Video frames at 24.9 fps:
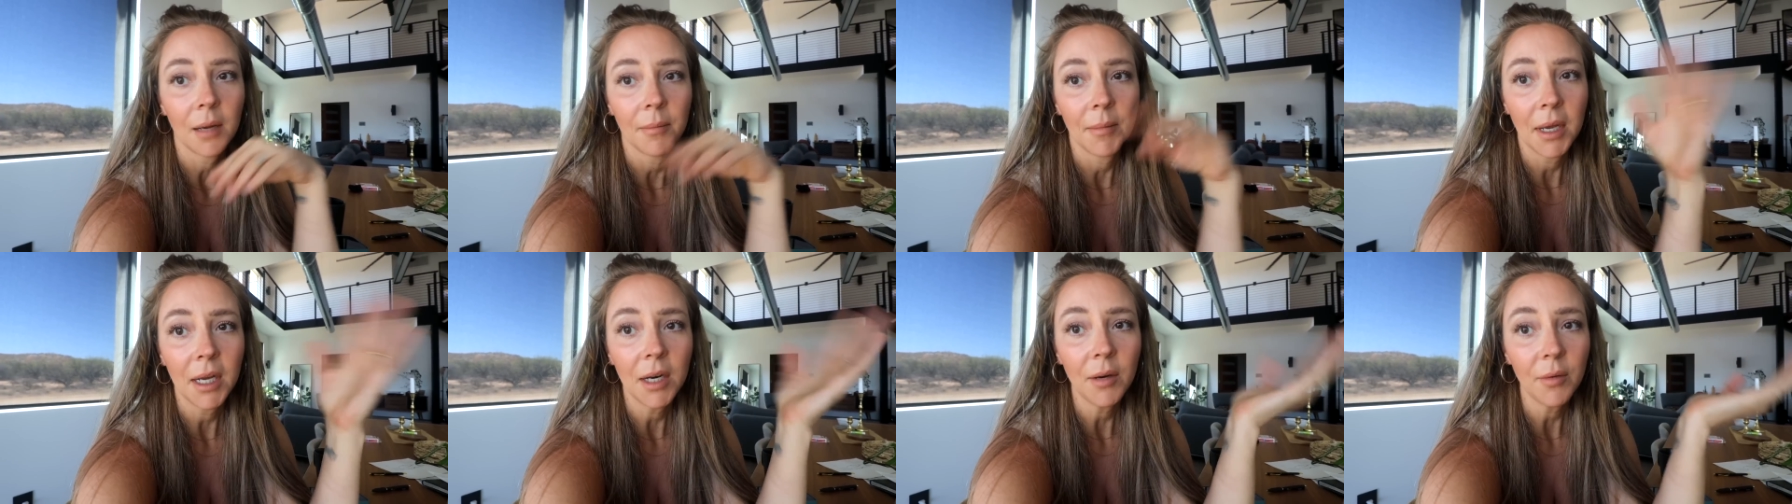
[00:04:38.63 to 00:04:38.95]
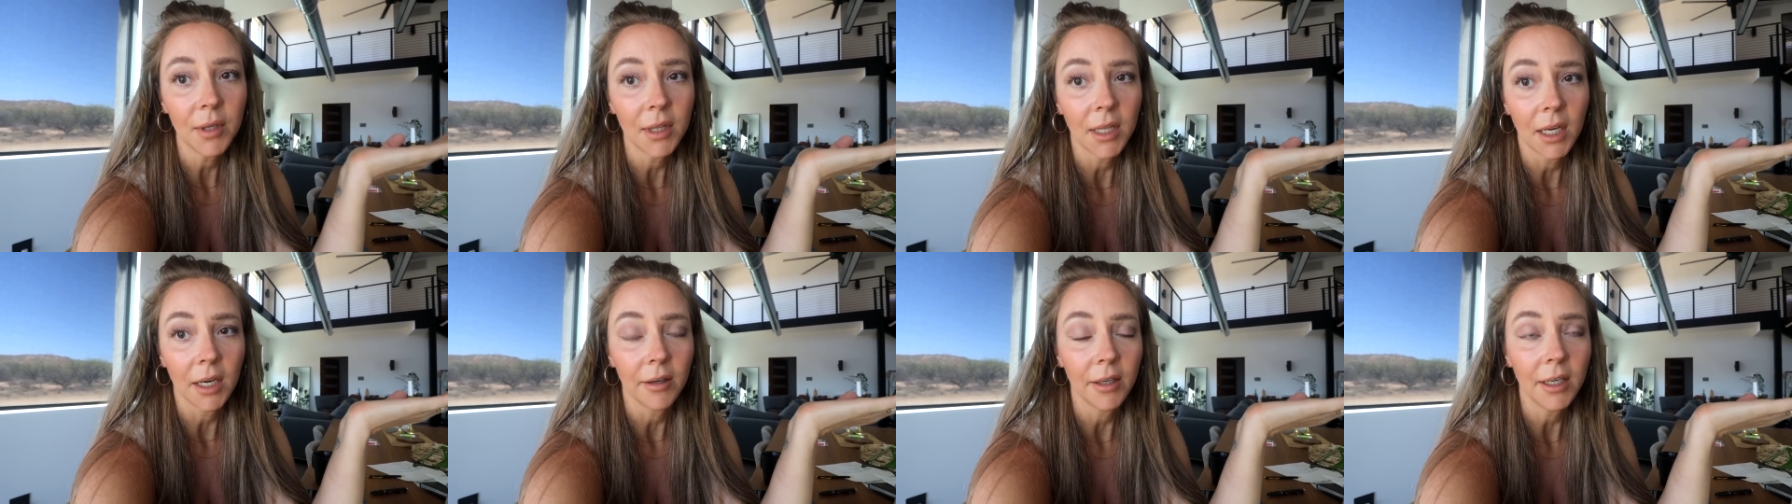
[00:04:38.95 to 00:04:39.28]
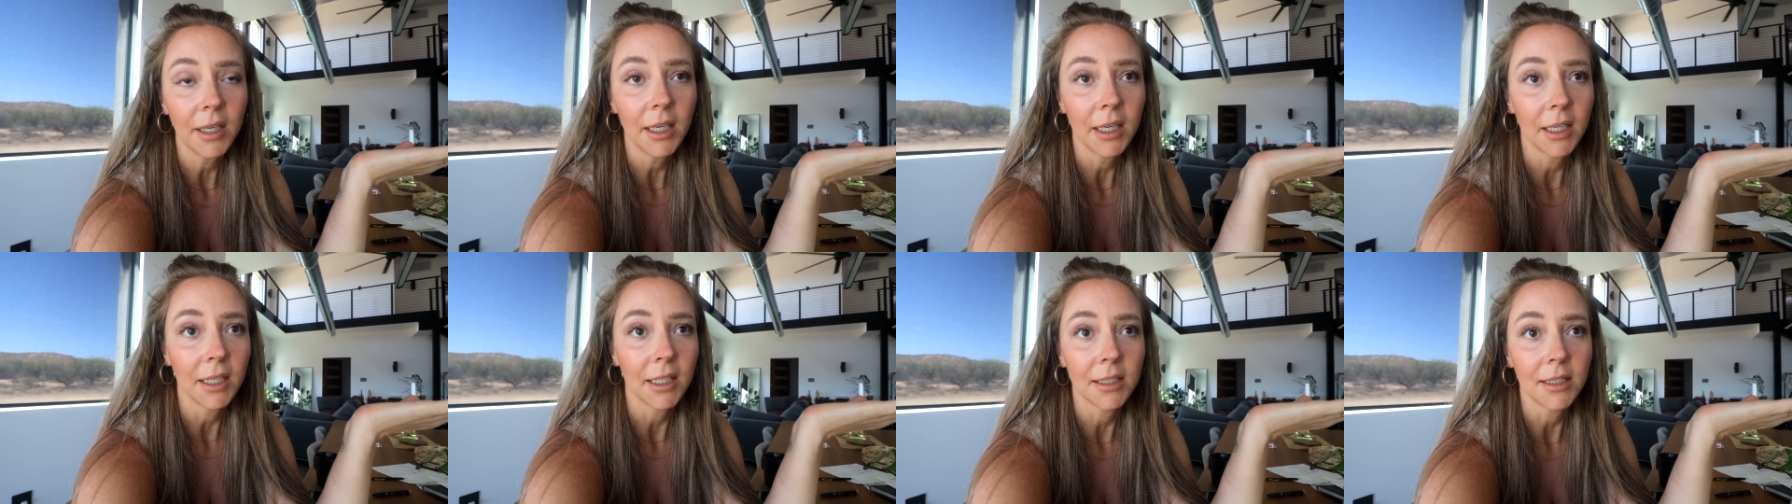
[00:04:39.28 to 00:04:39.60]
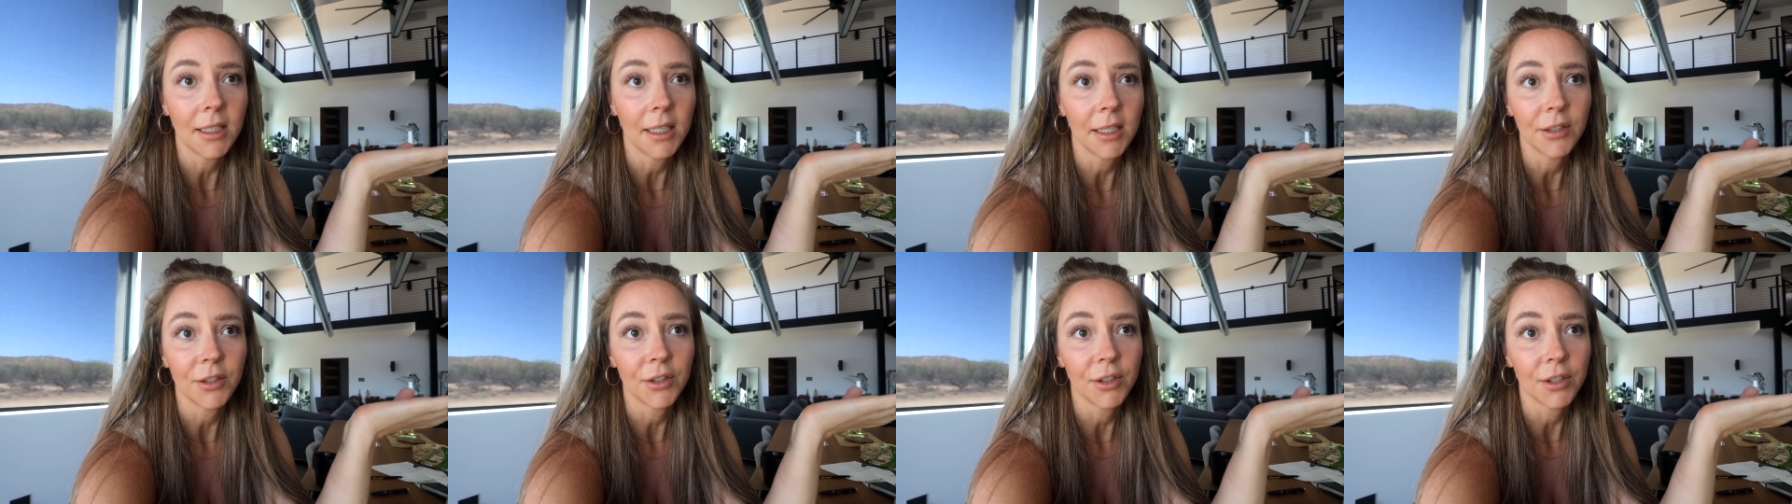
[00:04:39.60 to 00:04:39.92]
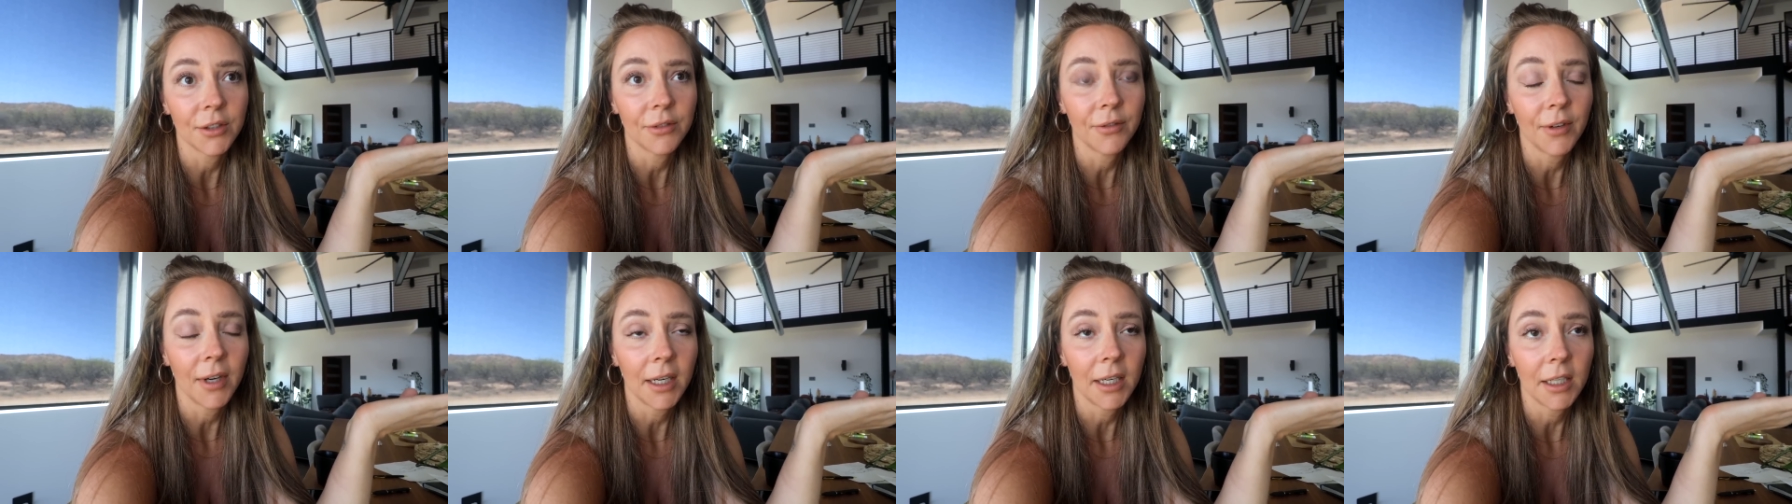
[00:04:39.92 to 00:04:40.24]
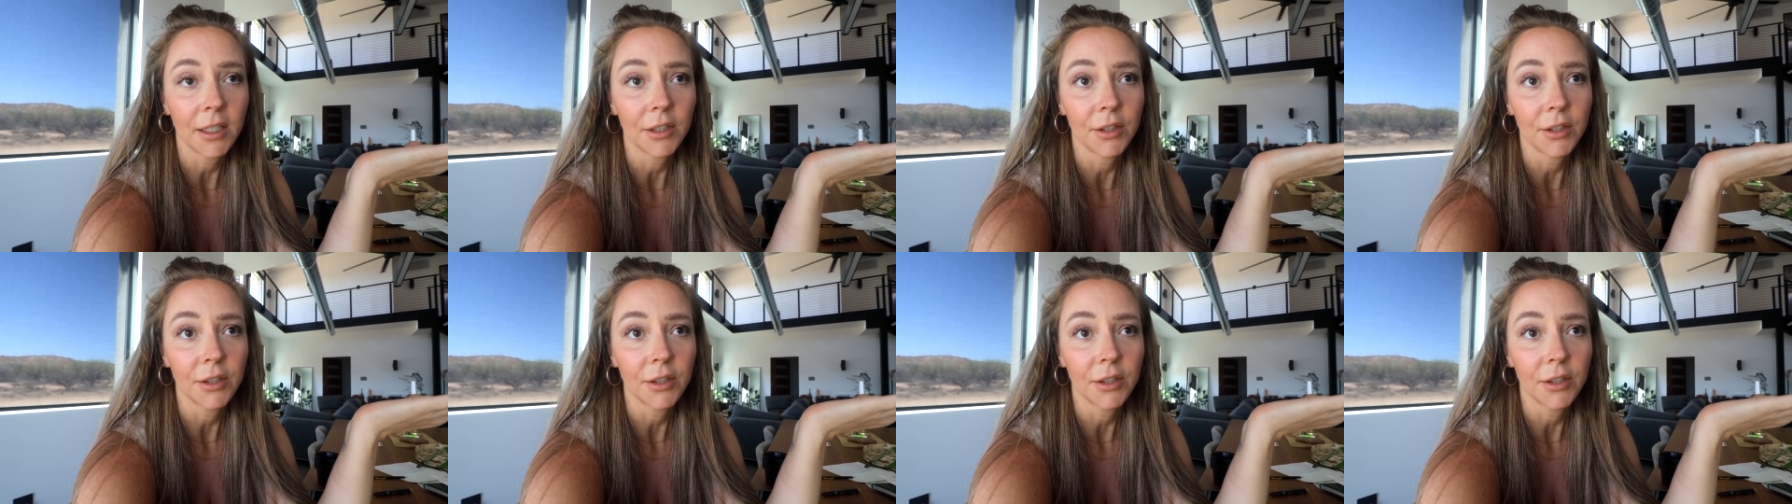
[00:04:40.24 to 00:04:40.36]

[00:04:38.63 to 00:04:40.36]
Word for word: I made it without it and it tastes just fine.